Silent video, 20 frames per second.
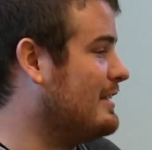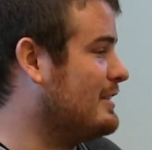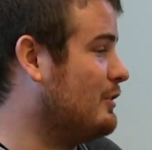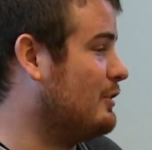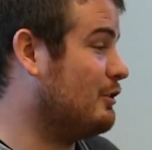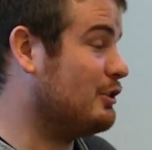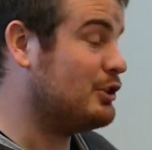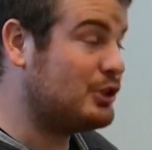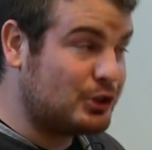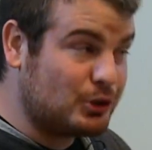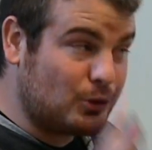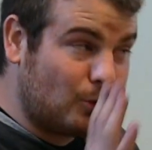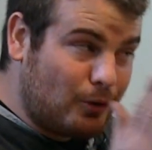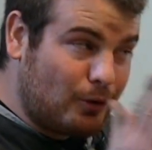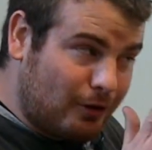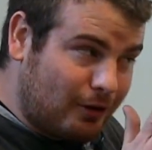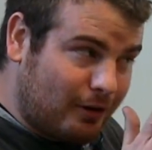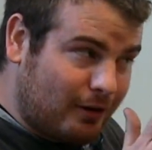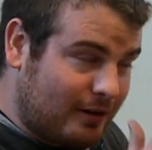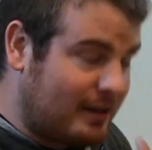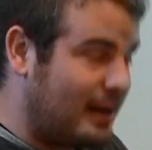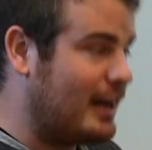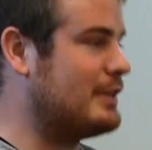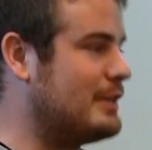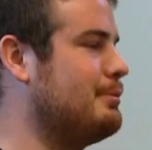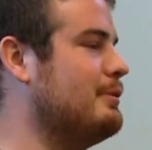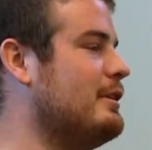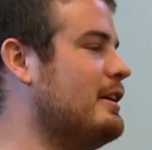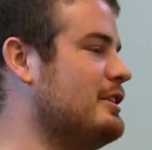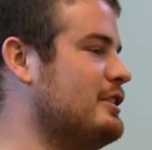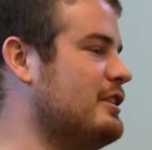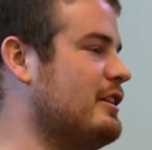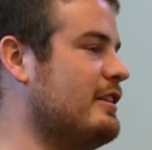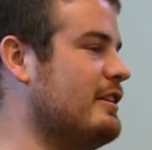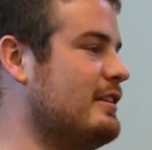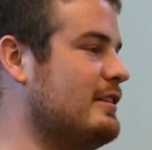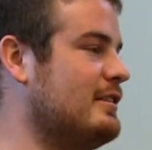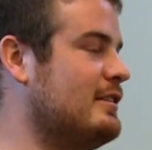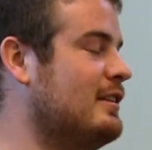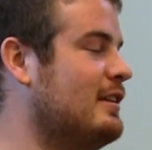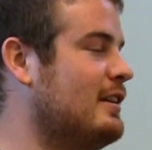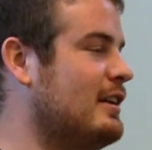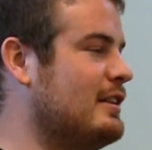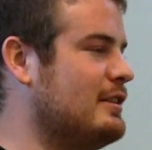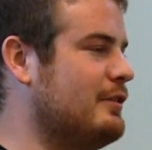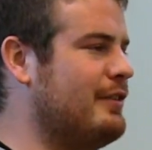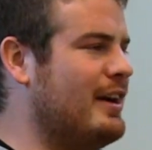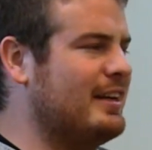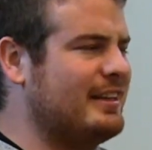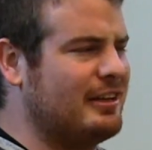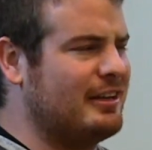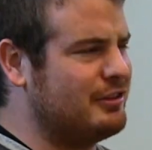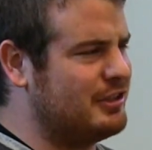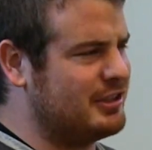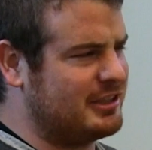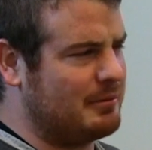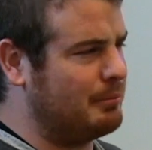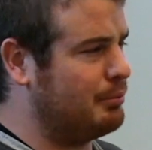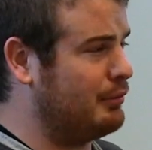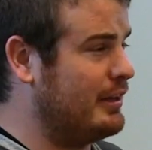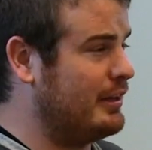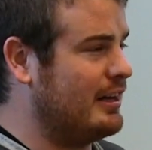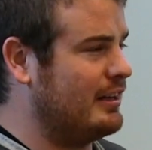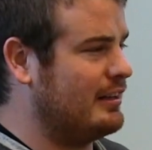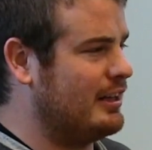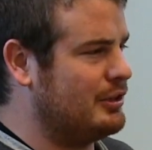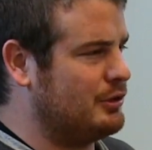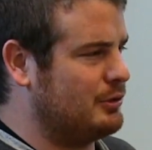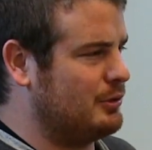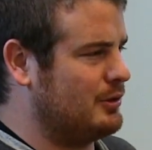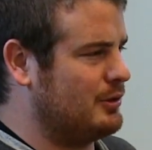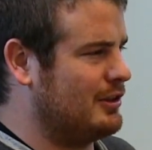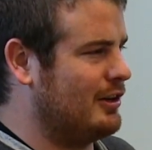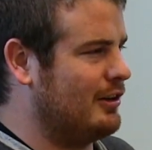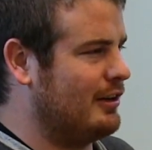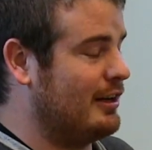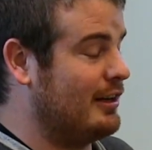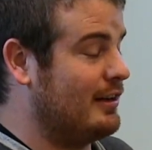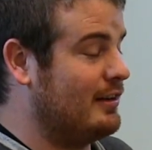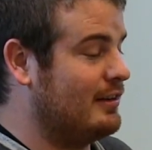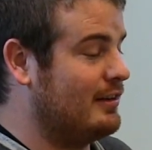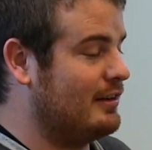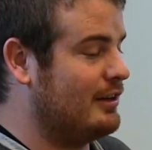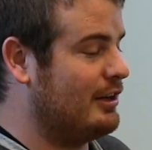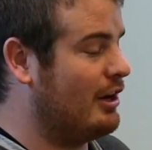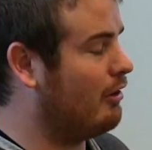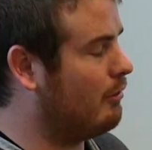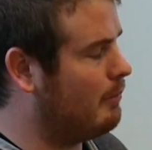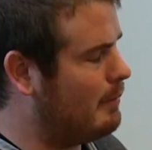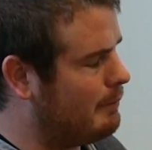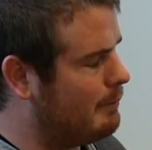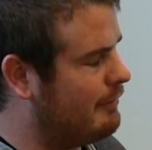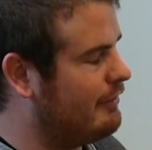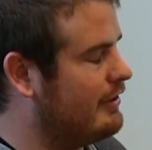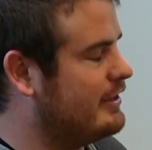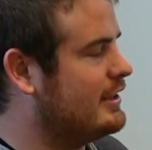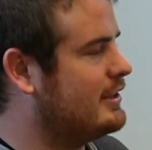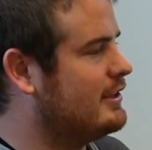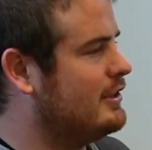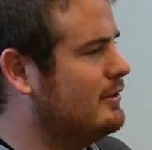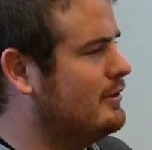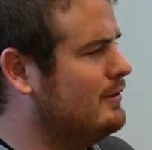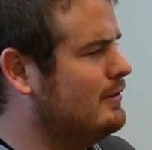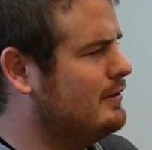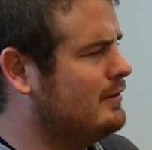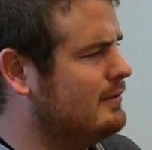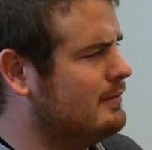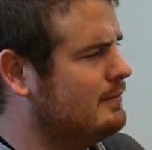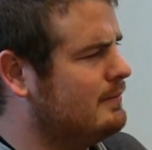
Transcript: so the short explanation of this is the fact that you're just completing an electrical circuit. Do y'all remember physics 2?